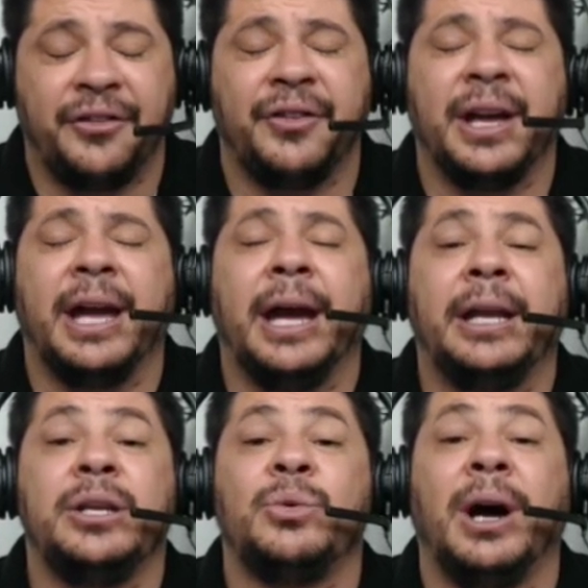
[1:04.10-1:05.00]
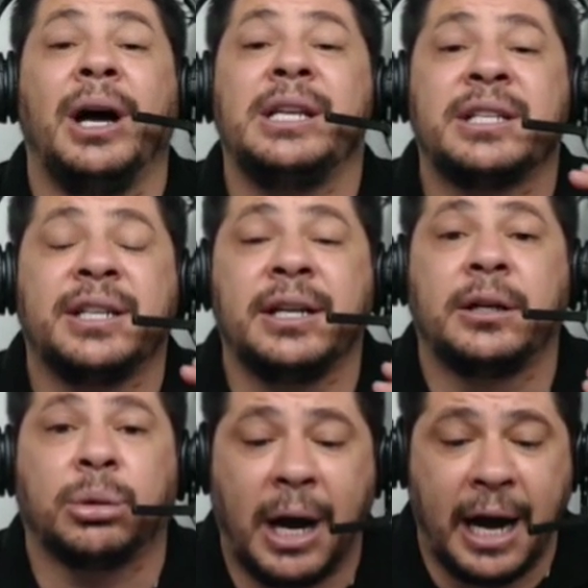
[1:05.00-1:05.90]
if anyone is
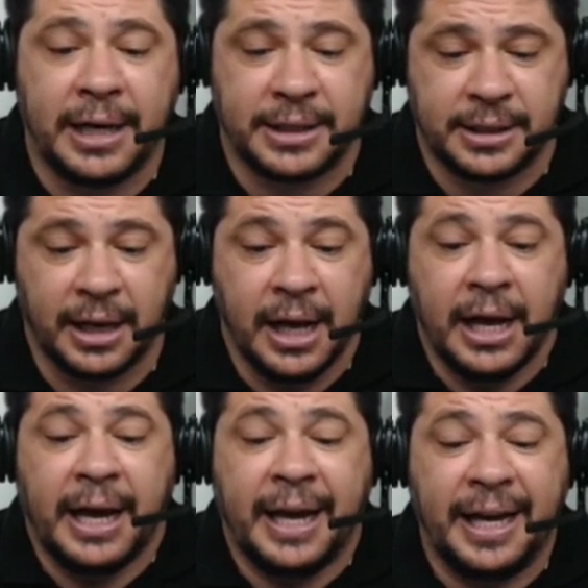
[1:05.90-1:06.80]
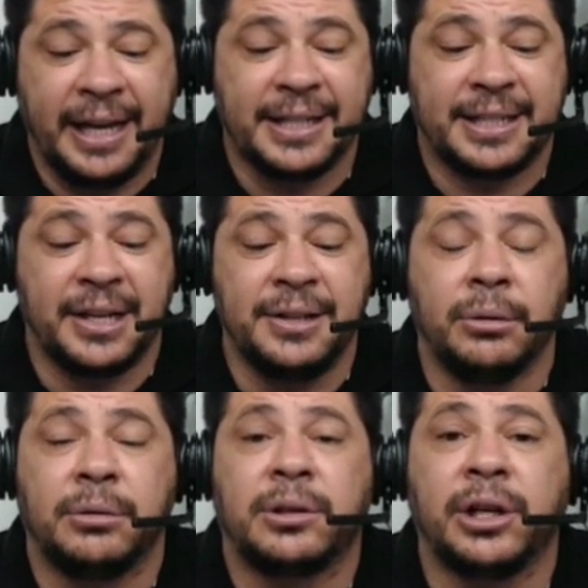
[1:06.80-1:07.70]
in Christ, he's a
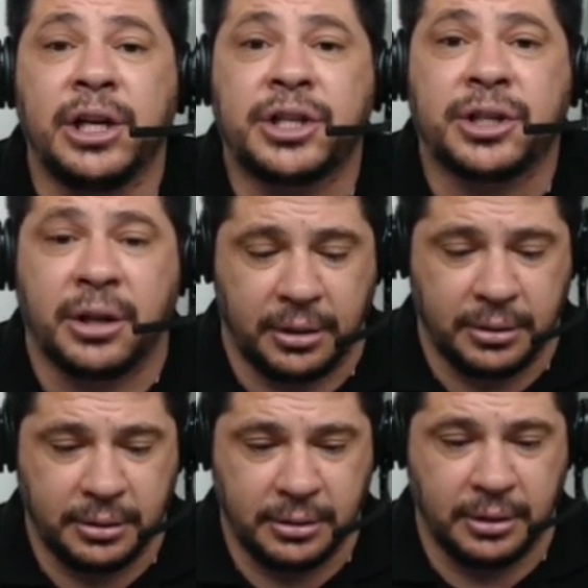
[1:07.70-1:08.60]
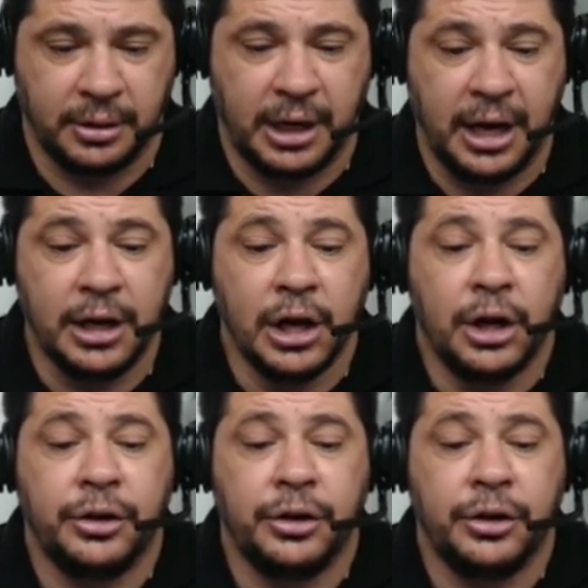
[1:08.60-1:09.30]
new creature, okay?